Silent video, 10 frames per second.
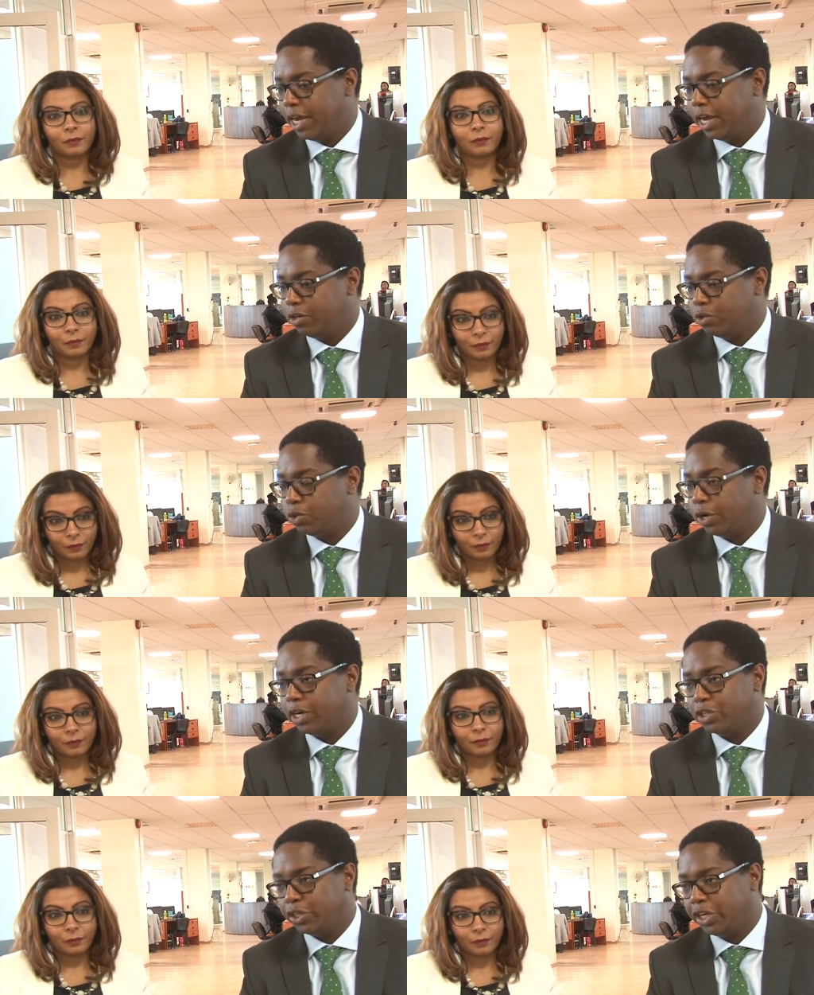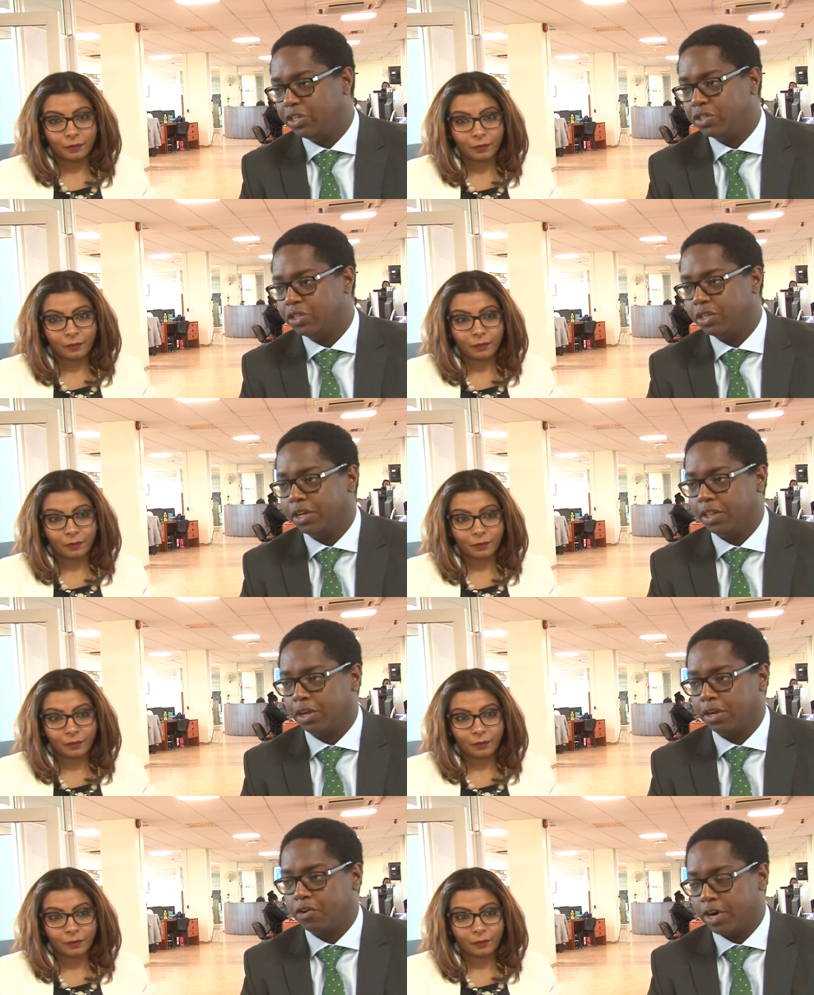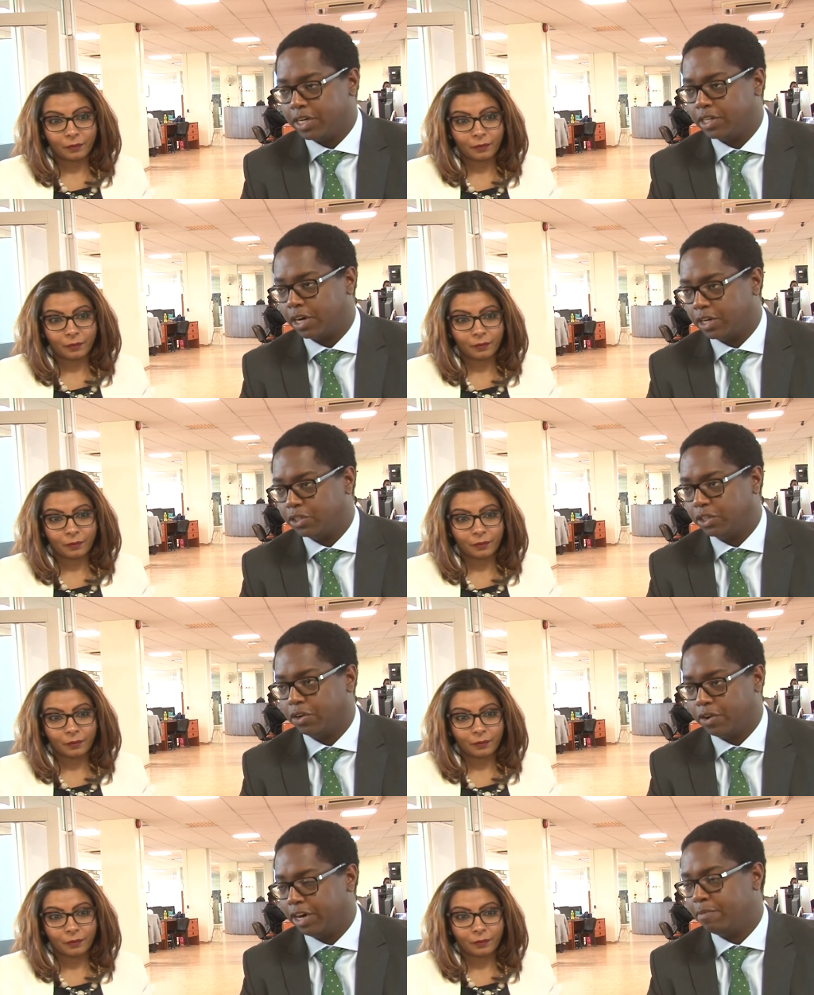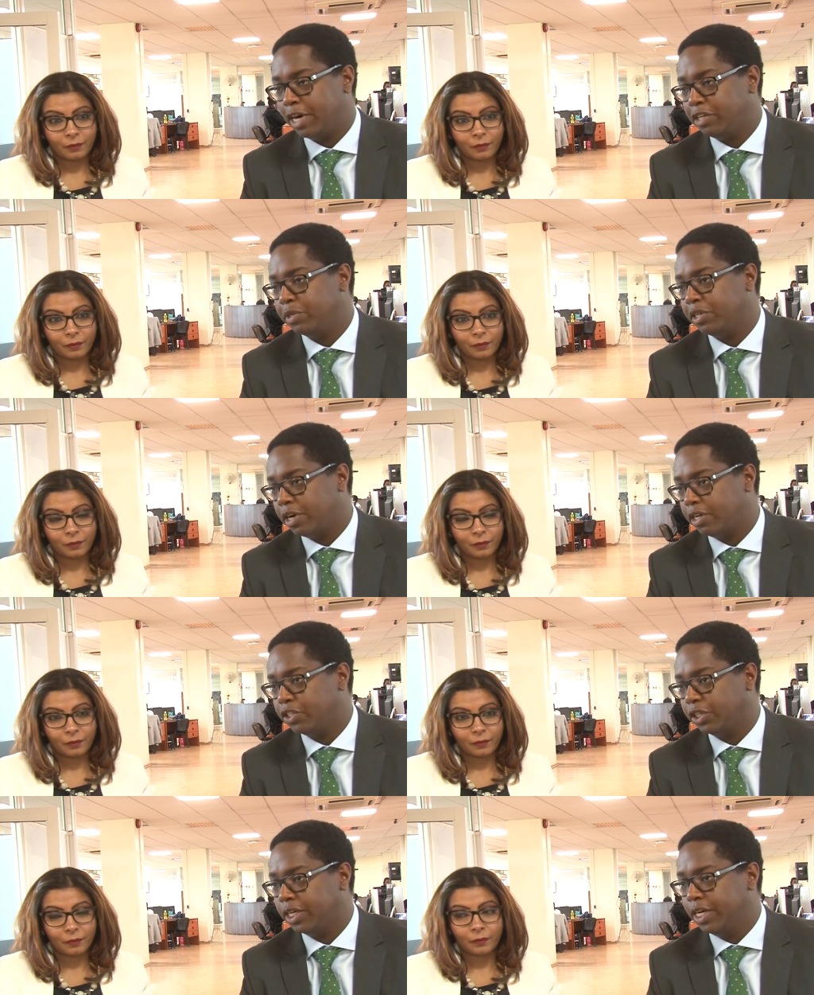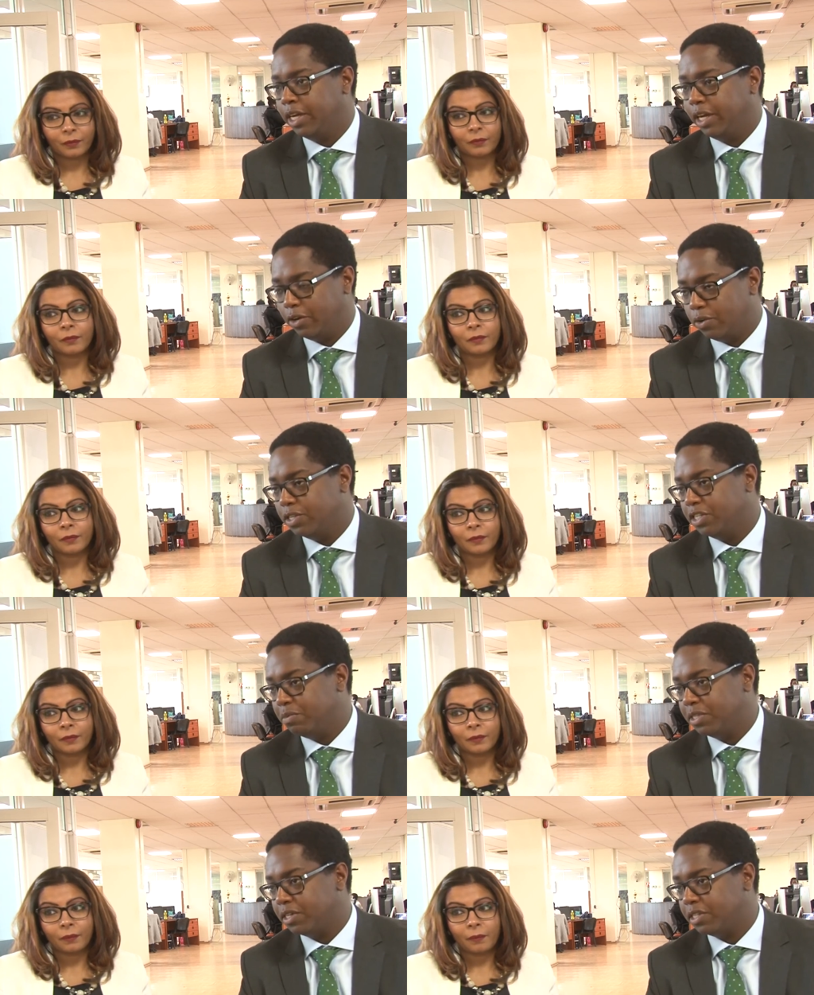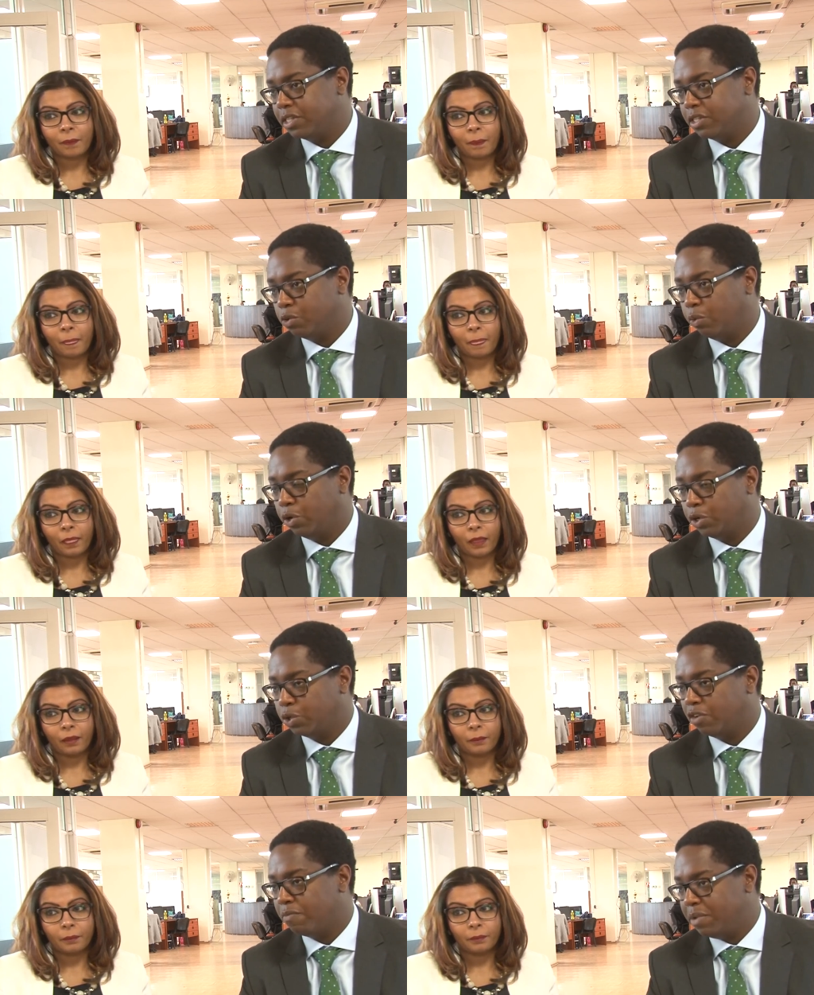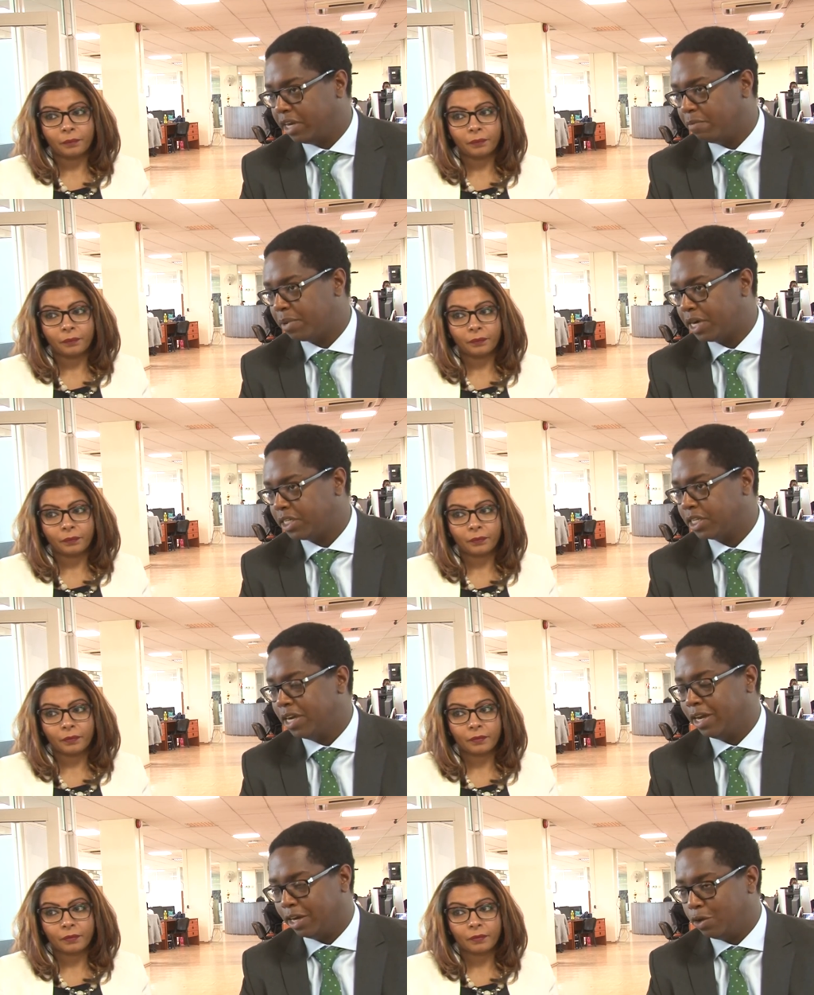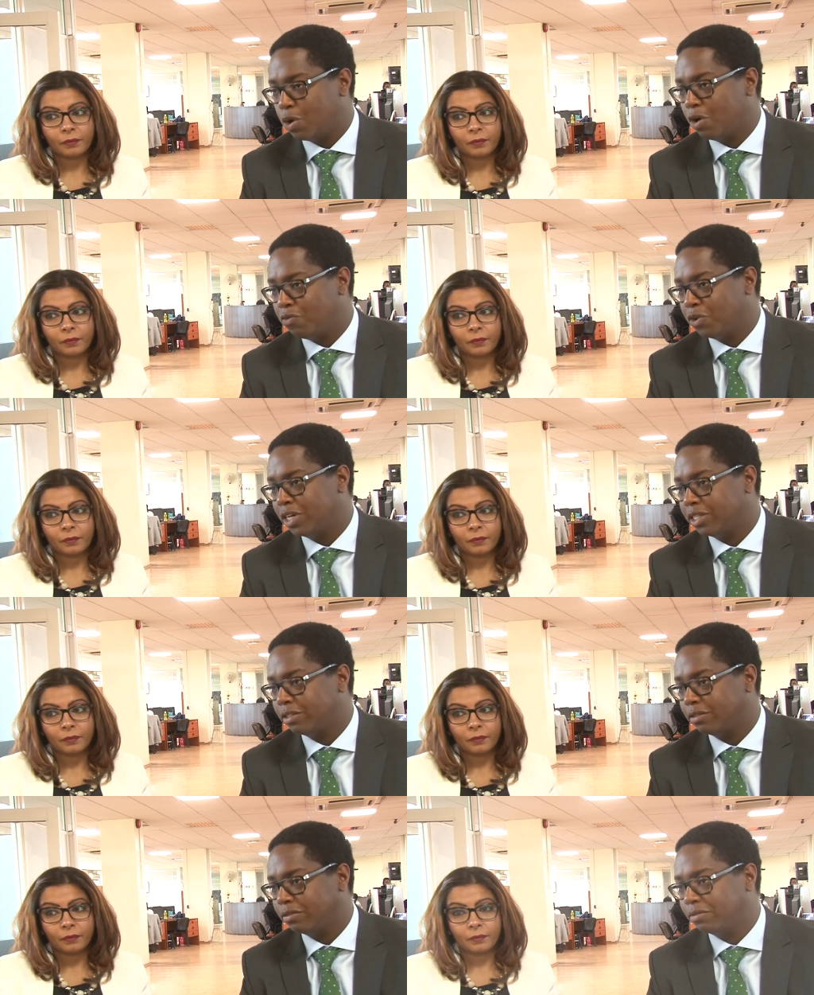Speaker 1: and to try and change the credit culture, the credit management culture in all these businesses. So we're looking to have a big impact. Look out for us.